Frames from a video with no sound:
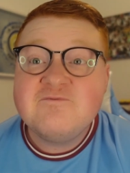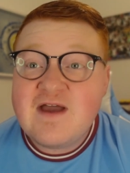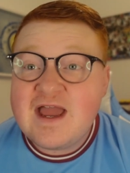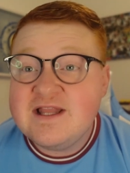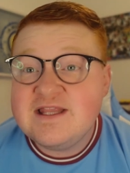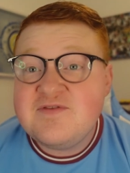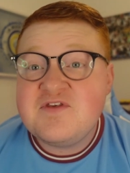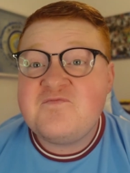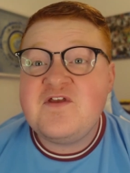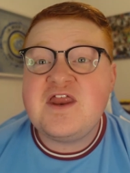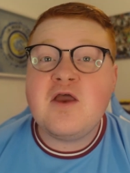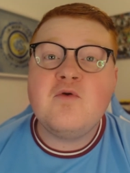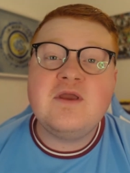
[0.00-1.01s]
Finally, this
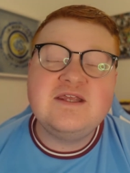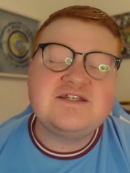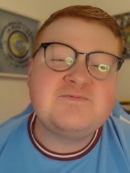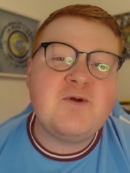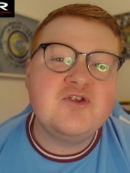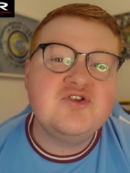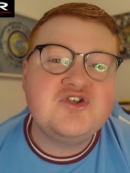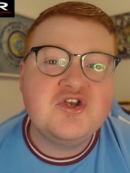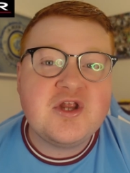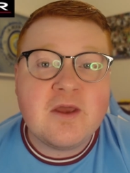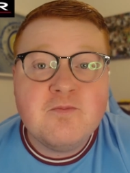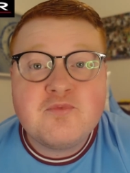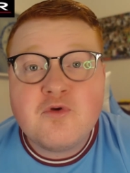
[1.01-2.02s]
video is
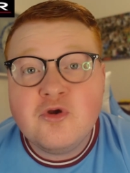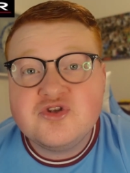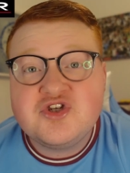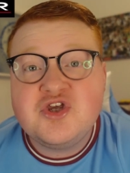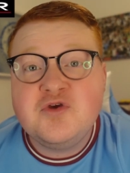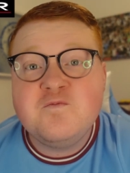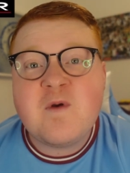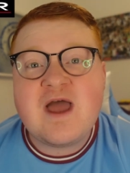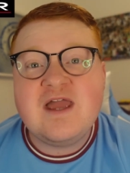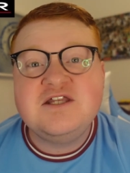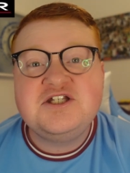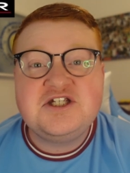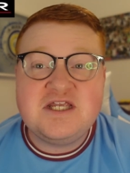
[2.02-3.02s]
sponsored and brought to you
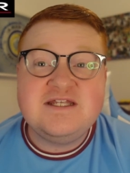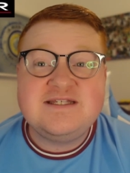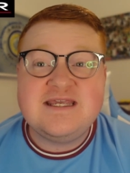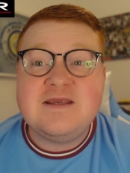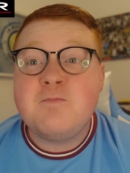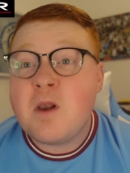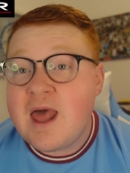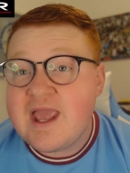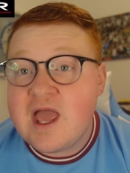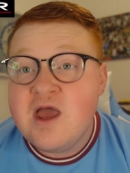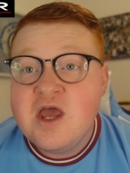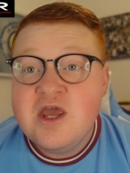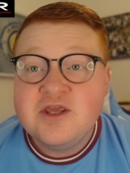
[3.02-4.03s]
by GT
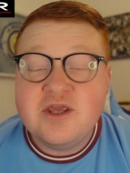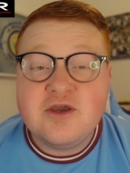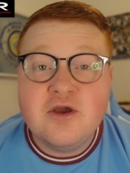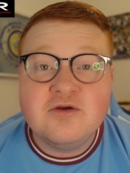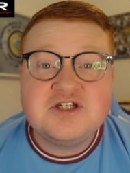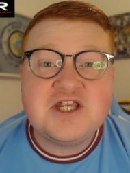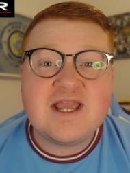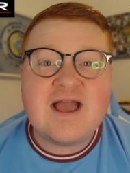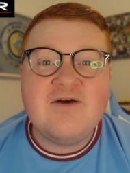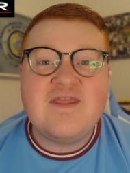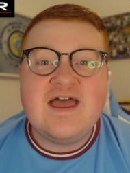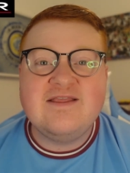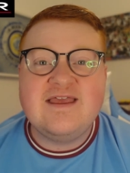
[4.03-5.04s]
Player. You can go and check
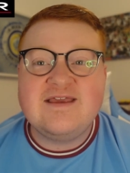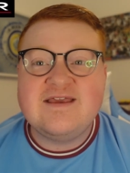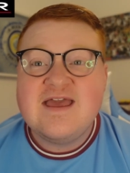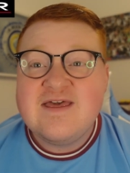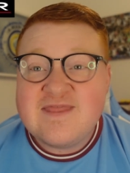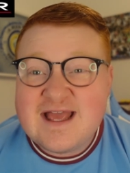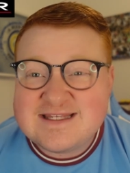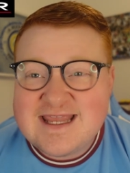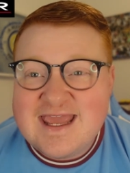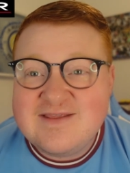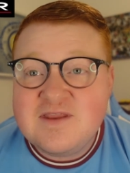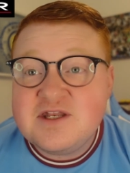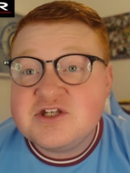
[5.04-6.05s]
out their link. That's
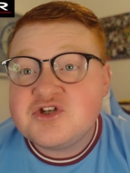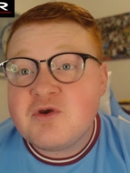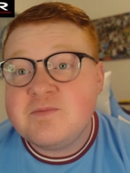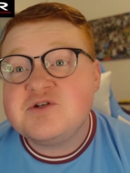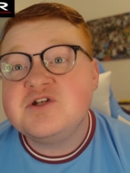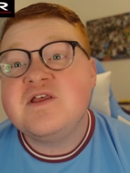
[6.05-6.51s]
in the description.